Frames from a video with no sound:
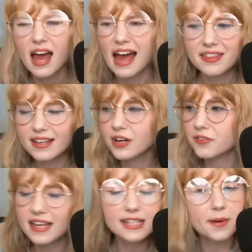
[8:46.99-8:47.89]
and you know,
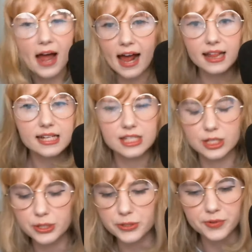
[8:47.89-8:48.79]
things about Alex
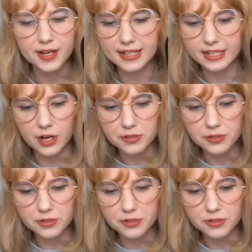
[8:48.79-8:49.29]
too, and you know,